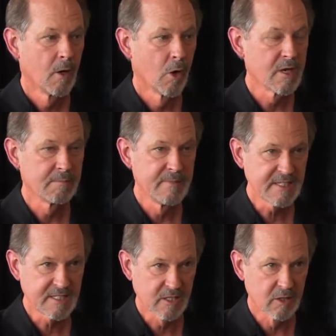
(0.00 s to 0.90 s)
or as
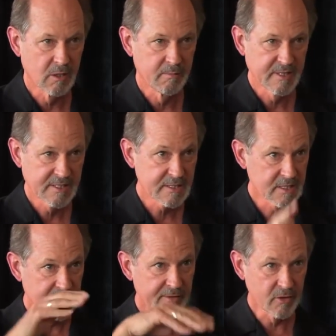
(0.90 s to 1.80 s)
mystical, because this
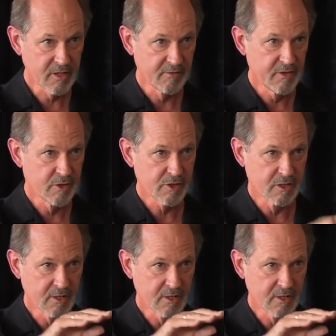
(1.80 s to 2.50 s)
is level confusion.